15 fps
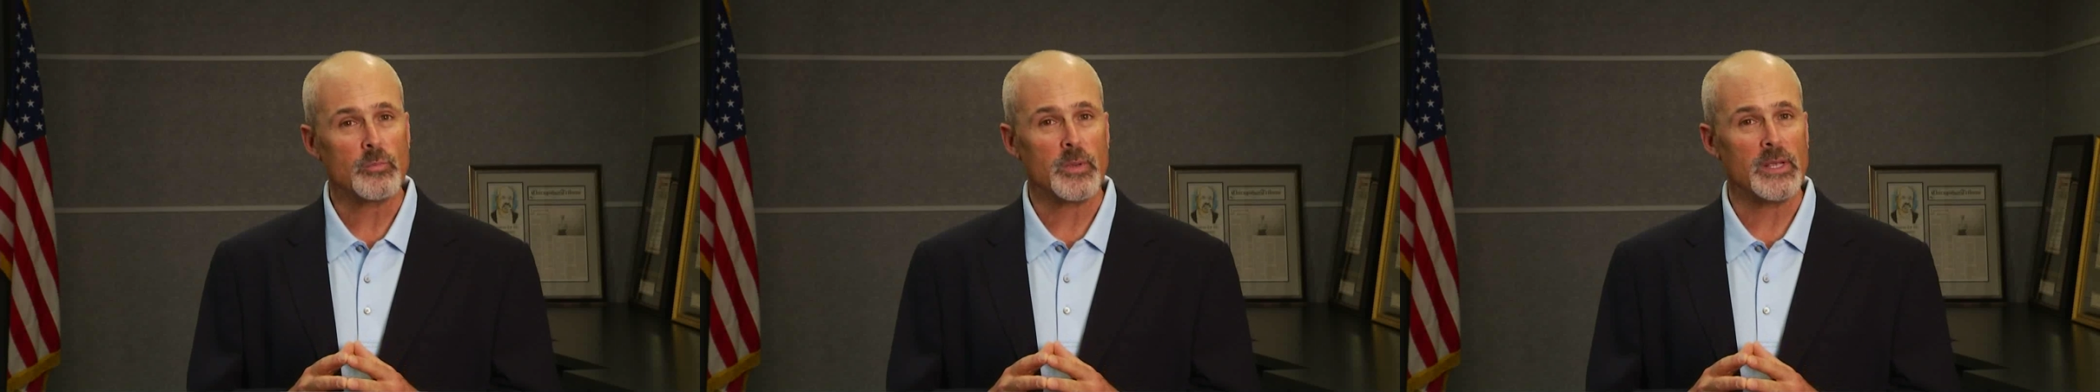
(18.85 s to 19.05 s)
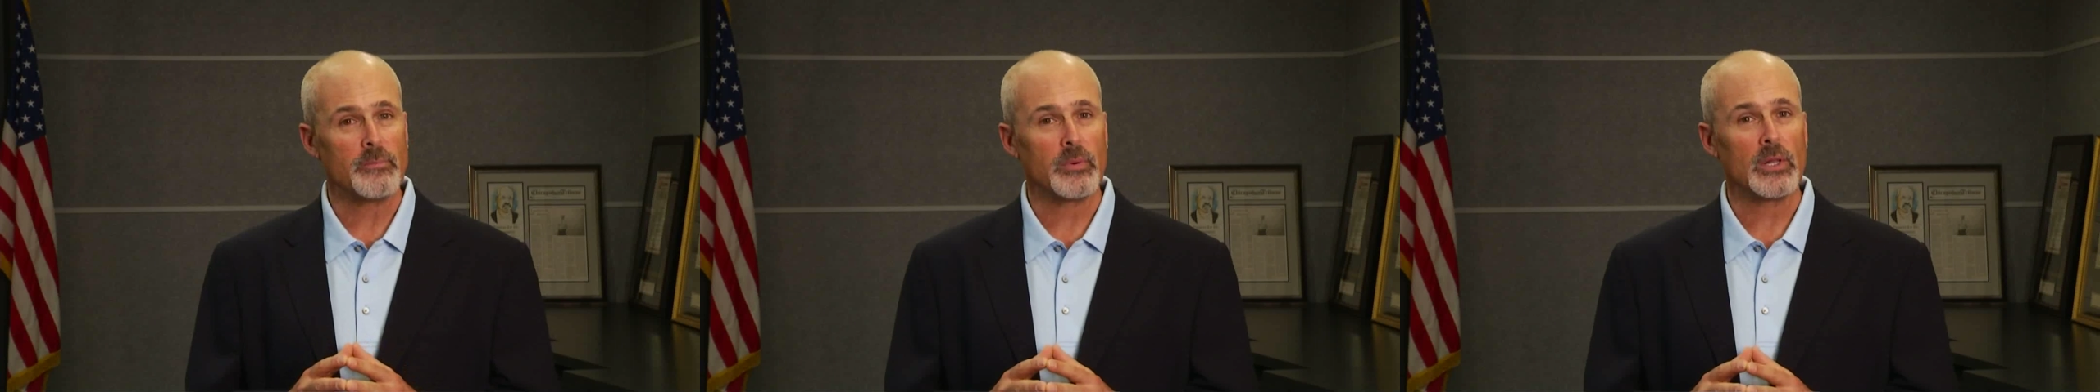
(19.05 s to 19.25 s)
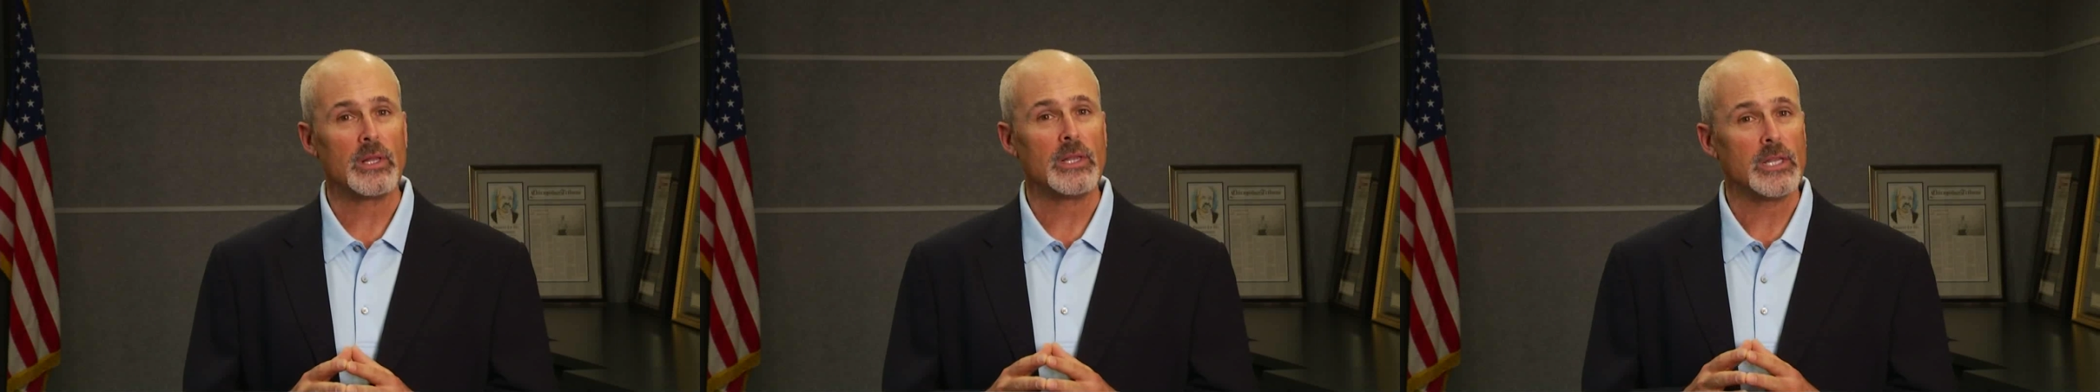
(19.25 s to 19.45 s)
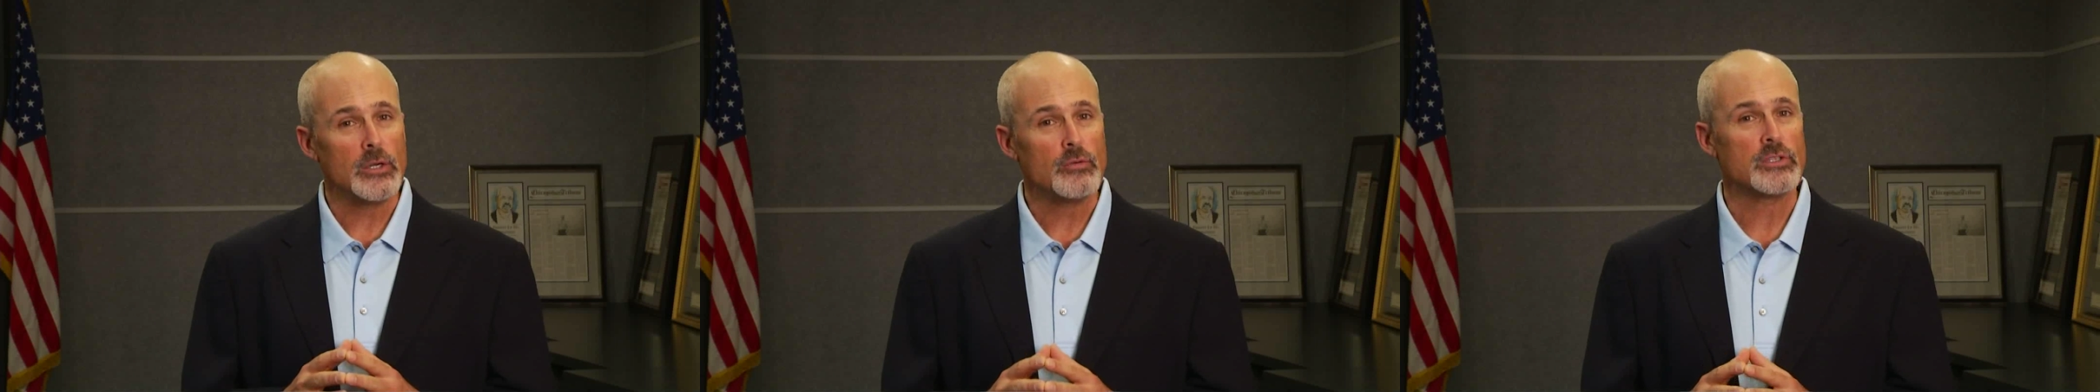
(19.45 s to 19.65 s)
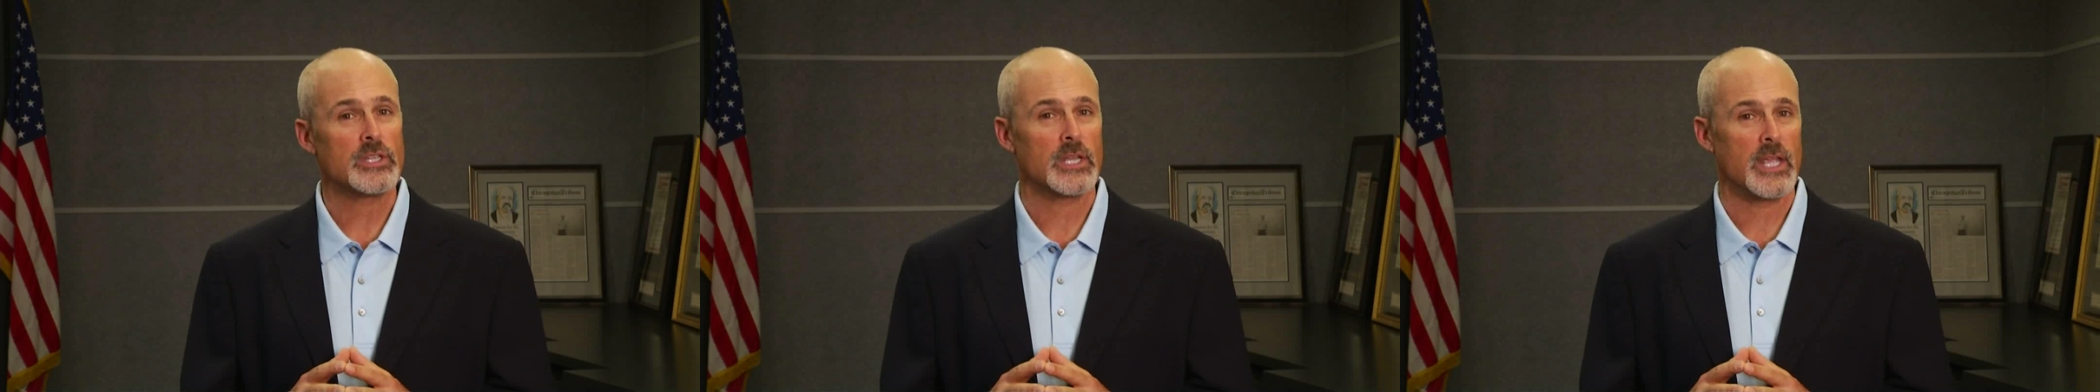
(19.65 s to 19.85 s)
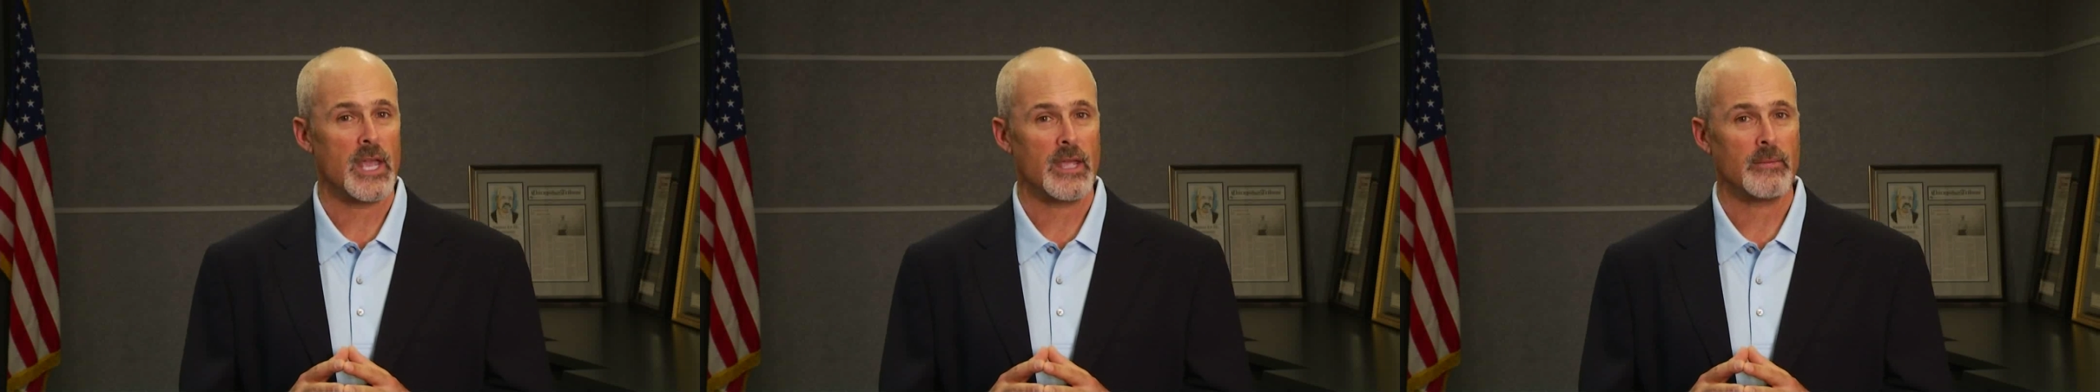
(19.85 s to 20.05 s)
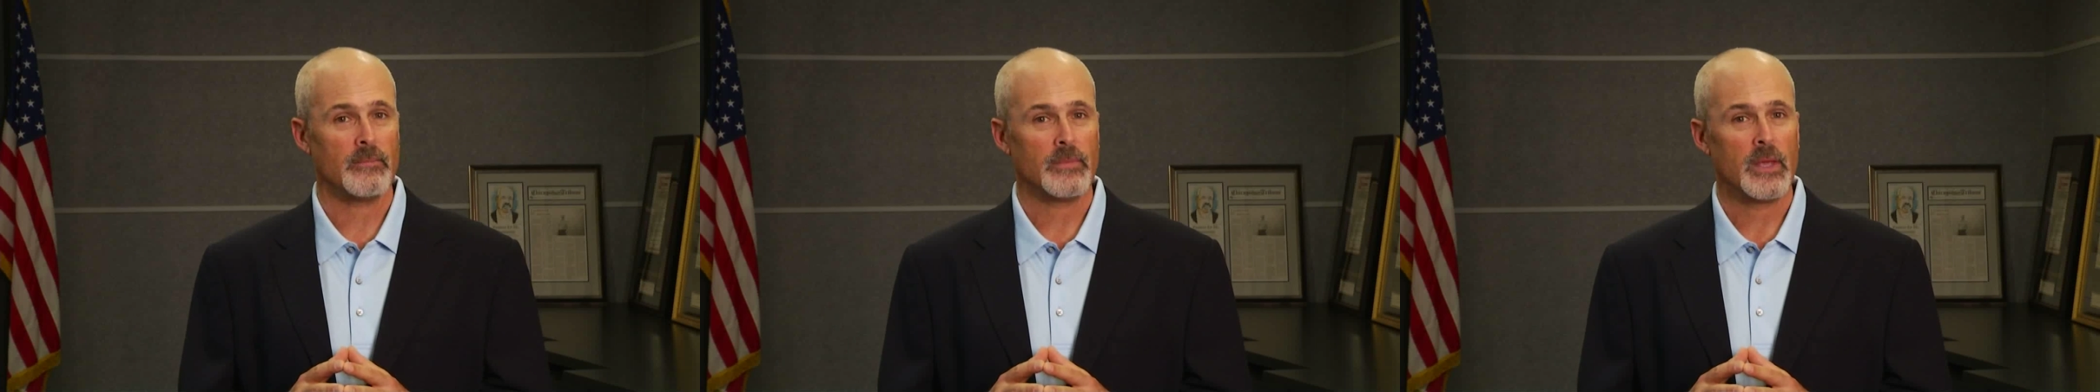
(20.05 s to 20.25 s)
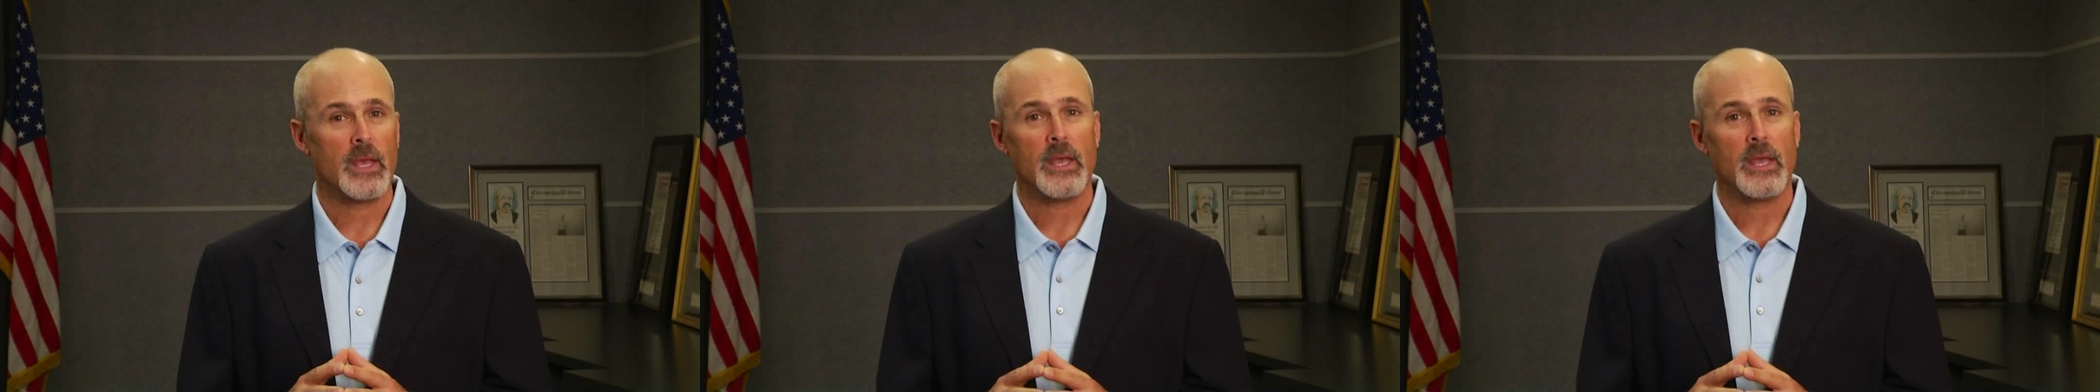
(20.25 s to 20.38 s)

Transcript: people lose the game,